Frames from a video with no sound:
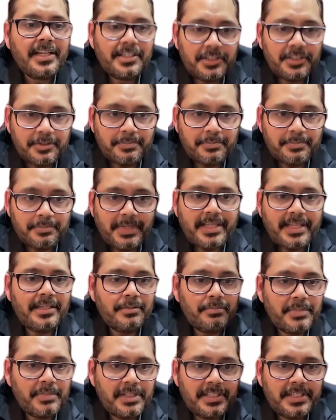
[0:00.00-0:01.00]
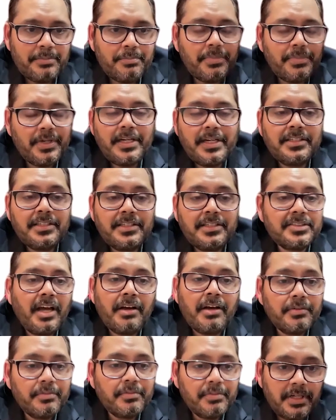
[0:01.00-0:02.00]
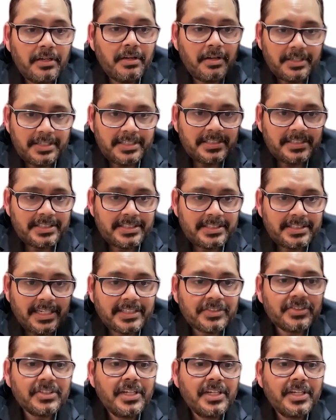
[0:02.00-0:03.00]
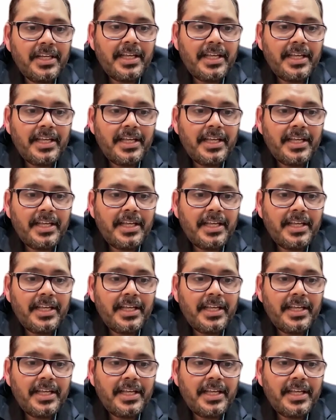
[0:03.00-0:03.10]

to making 1 million pioneers, however long it takes.